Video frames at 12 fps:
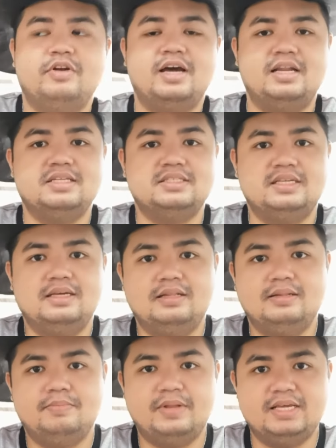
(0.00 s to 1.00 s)
of reality
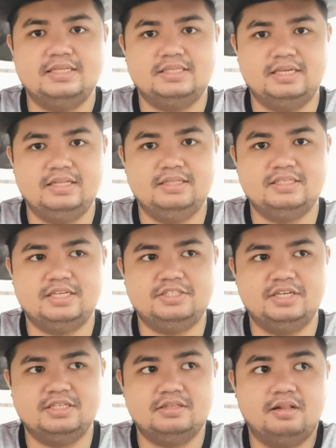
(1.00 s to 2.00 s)
still plays in,
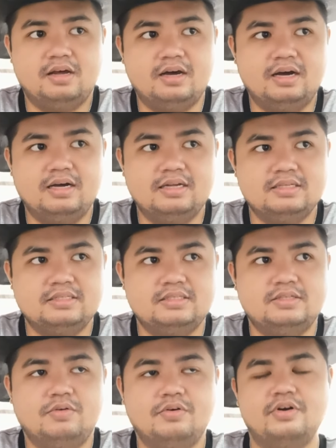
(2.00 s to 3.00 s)
such as
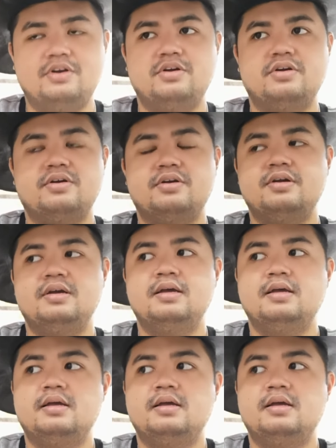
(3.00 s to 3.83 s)
laws, order,